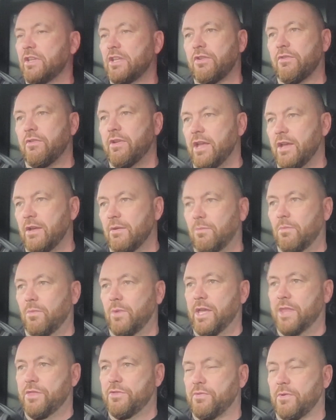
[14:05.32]
career
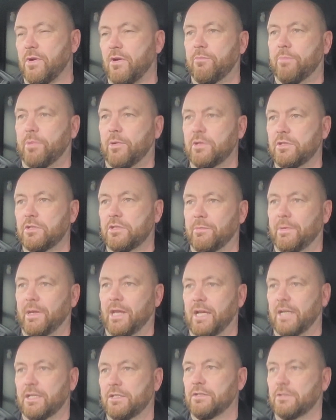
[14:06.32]
with 12 points on my
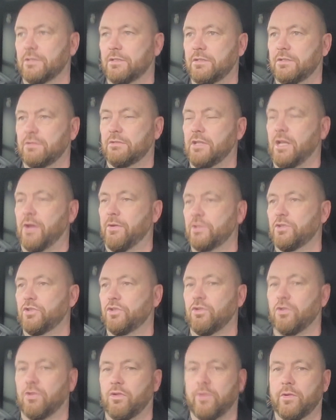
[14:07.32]
licence, no
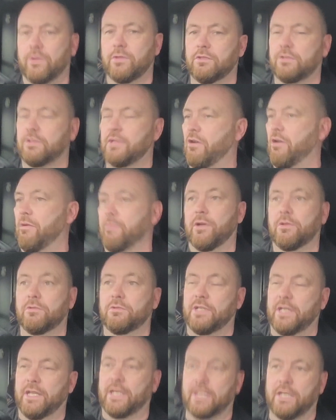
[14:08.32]
insurance, no
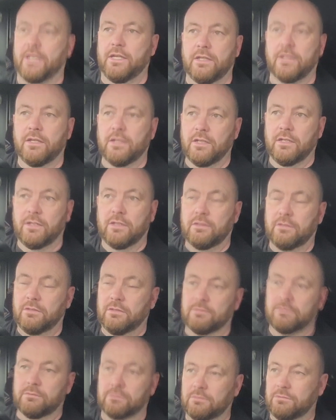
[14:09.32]
MOT,
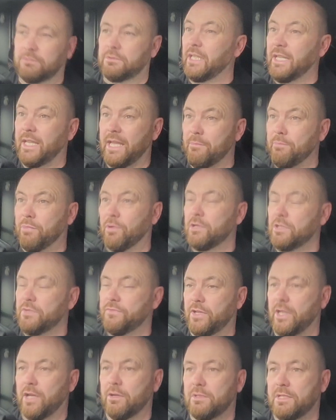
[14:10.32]
didn't get points
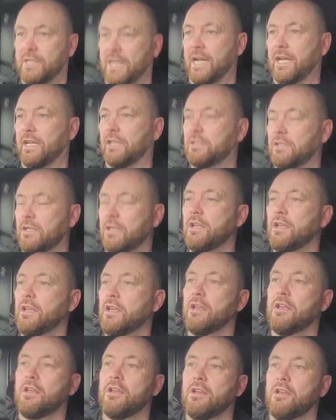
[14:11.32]
for no tax,
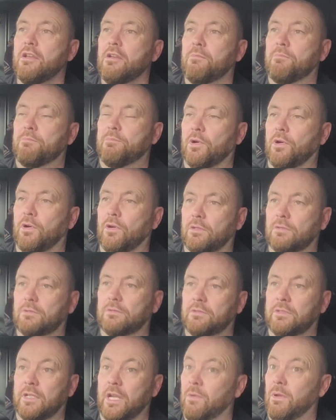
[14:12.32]
but
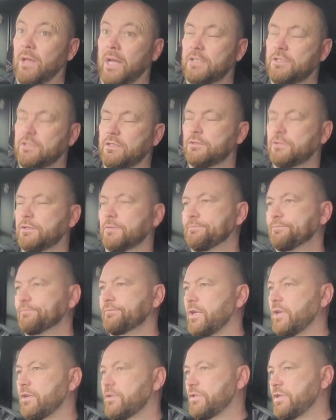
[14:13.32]
no licence.
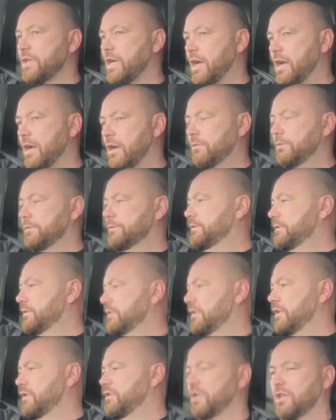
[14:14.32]
So,
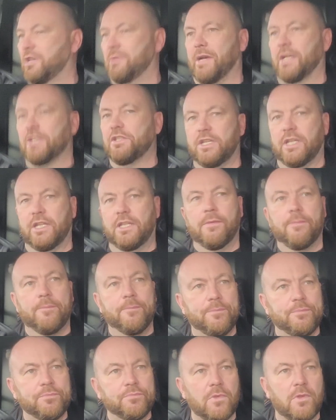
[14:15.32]
as you can
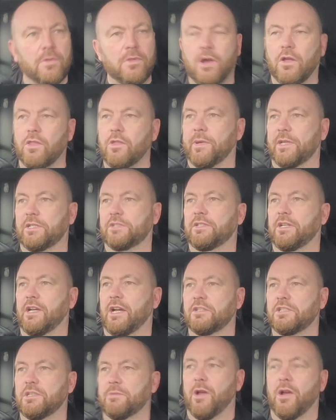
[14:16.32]
imagine, not the best
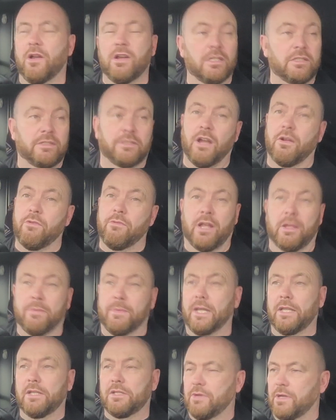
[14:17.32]
start to go, and I don't
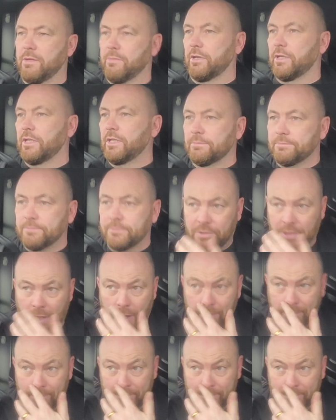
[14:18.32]
recommend it to anybody. So,